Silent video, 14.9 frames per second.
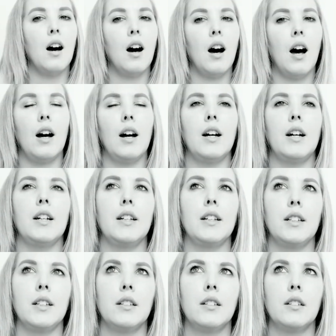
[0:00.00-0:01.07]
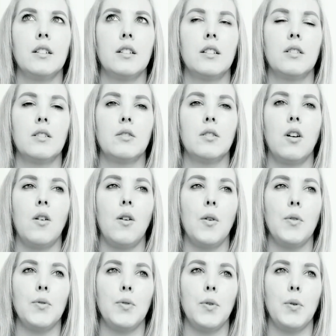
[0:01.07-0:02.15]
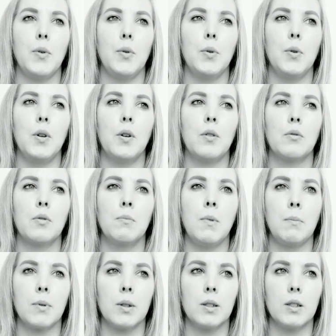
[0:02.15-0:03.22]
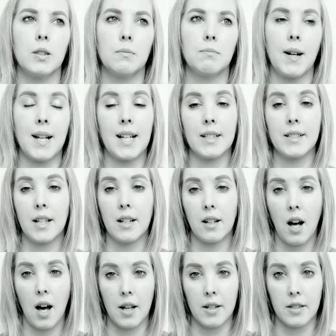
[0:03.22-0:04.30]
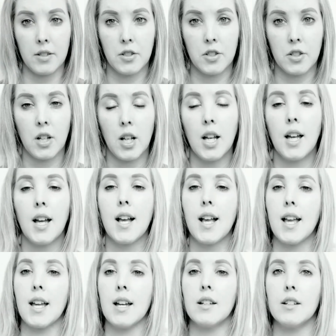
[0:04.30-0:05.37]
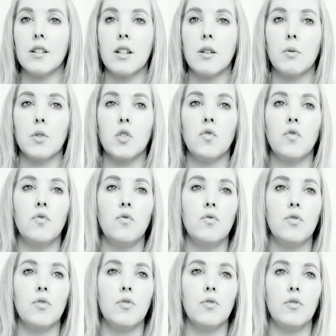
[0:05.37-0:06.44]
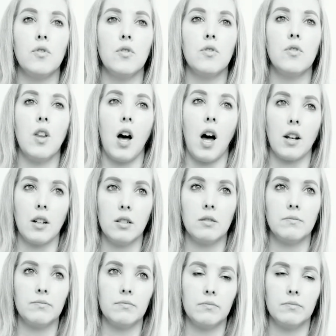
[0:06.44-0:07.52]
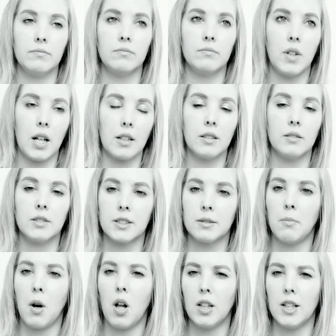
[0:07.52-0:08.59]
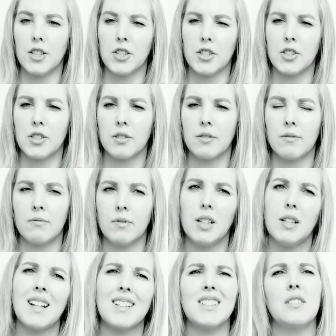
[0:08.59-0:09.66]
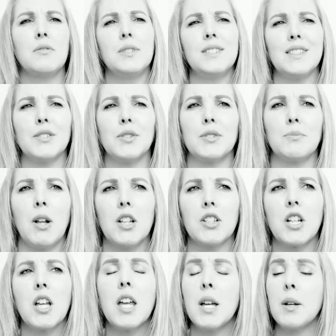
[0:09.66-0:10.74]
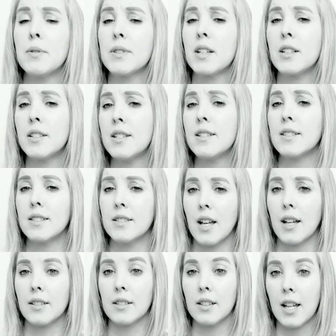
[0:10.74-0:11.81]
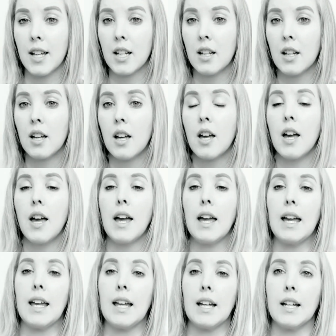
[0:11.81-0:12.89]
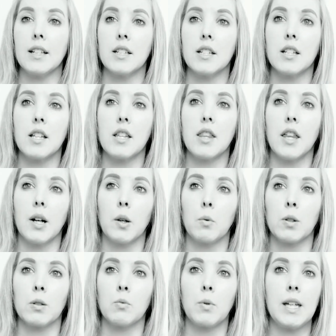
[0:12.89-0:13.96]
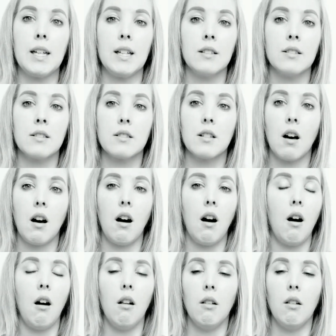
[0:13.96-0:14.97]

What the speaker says: I also remember my aunt had a cottage, and it was on a smallish, well, it wasn't so smallish, it was on a decent sized lake, and there were weeds all